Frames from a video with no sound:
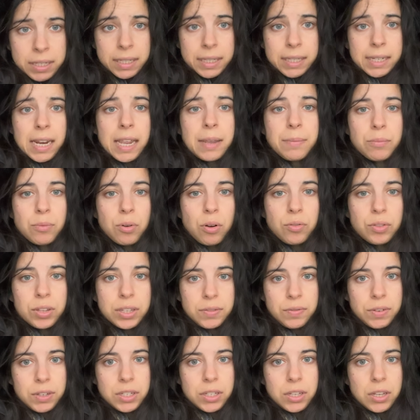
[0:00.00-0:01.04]
Disclaimer on
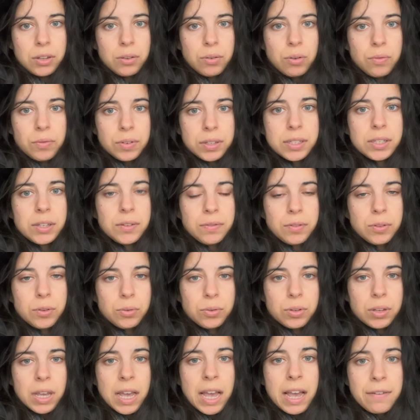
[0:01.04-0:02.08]
this video, obviously if
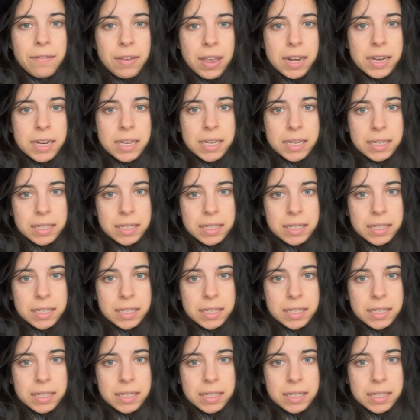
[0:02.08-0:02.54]
you have any